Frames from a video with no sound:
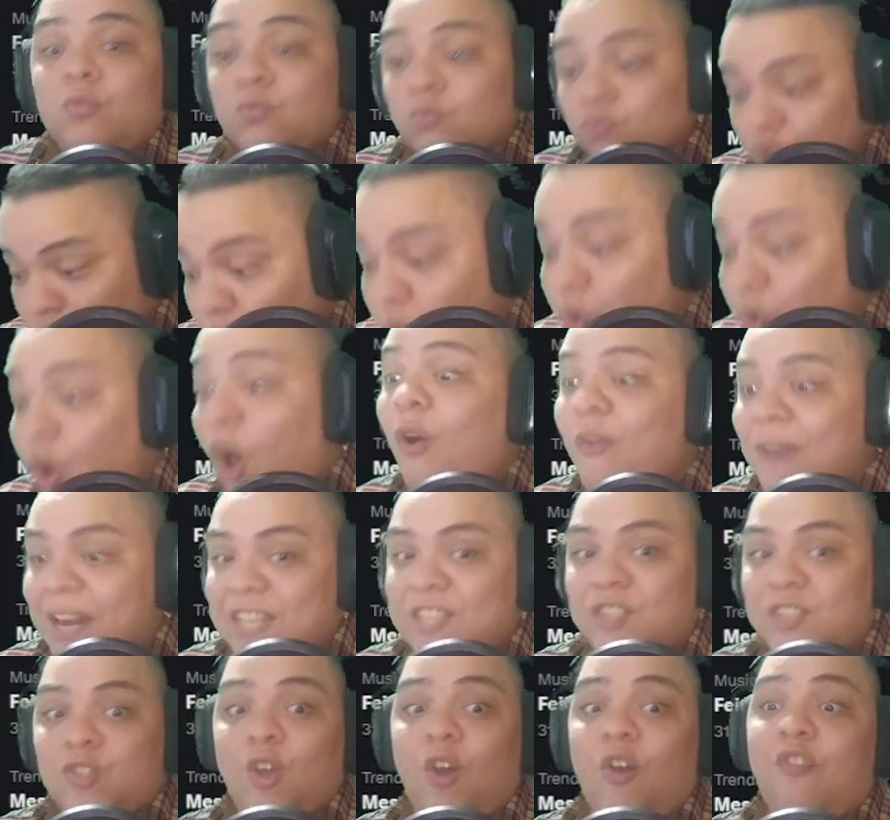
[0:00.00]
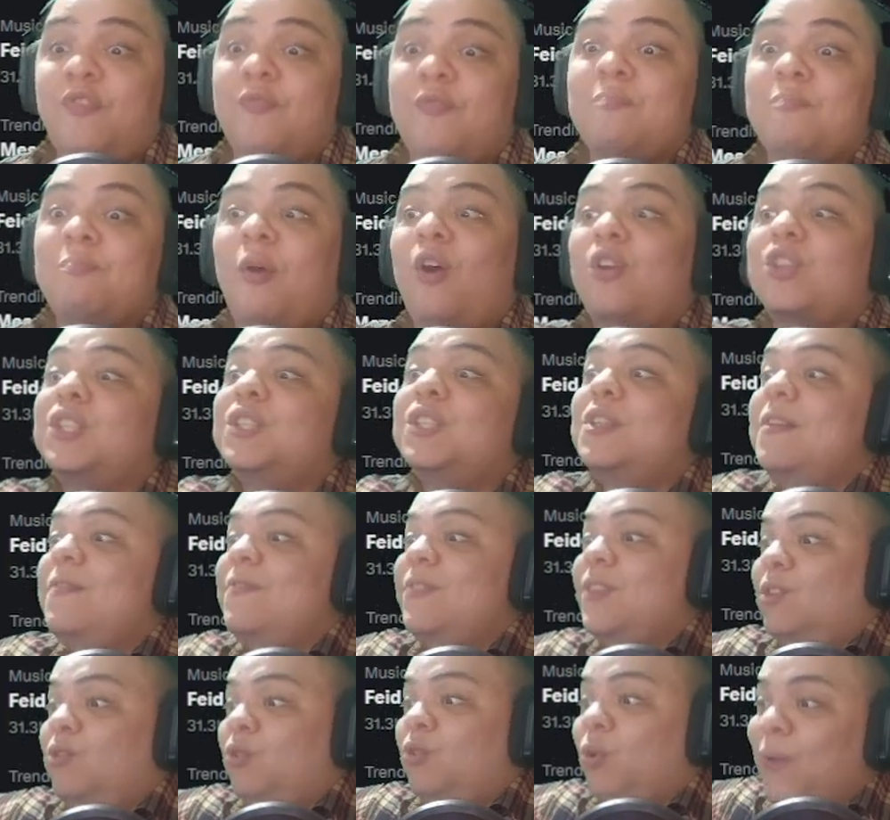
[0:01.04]
your own stuff, but
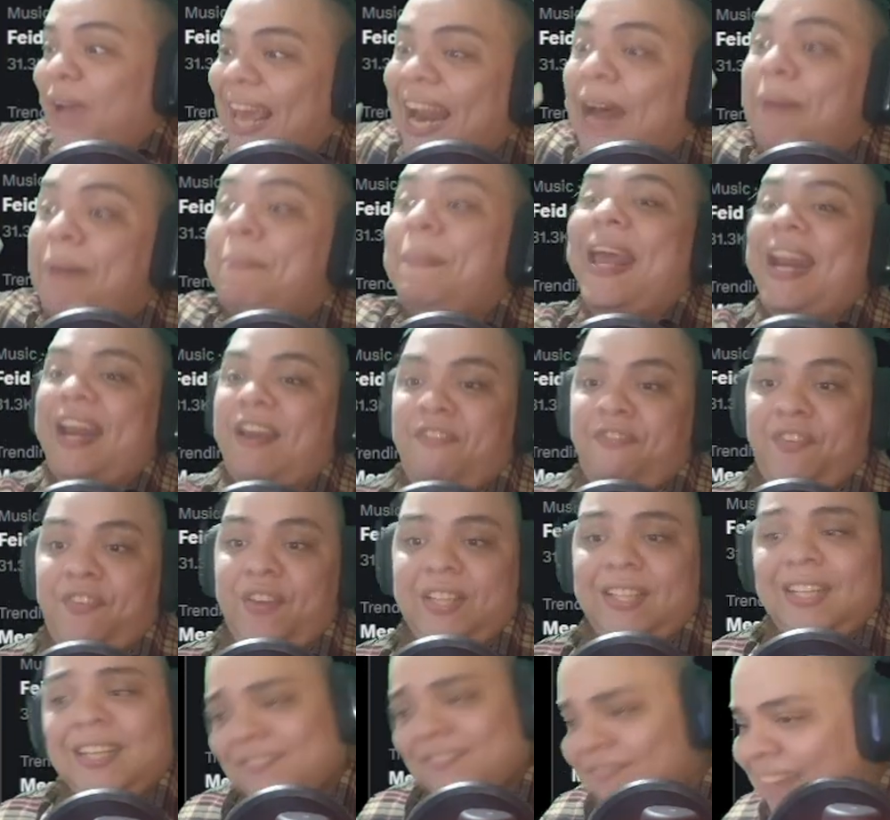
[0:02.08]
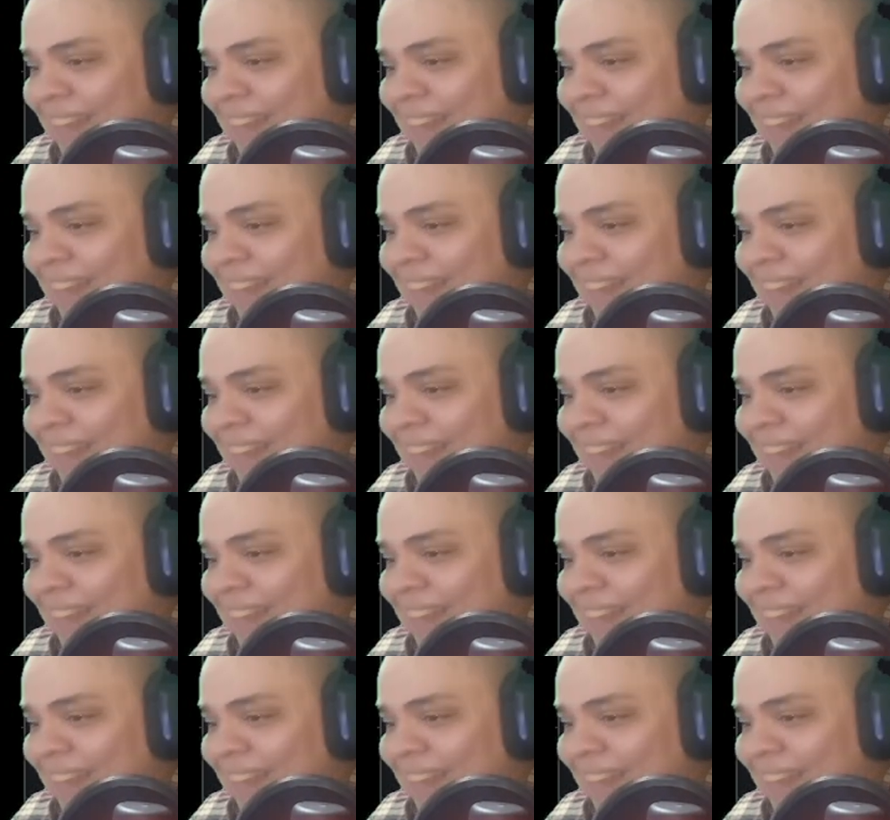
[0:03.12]
to get a benefit.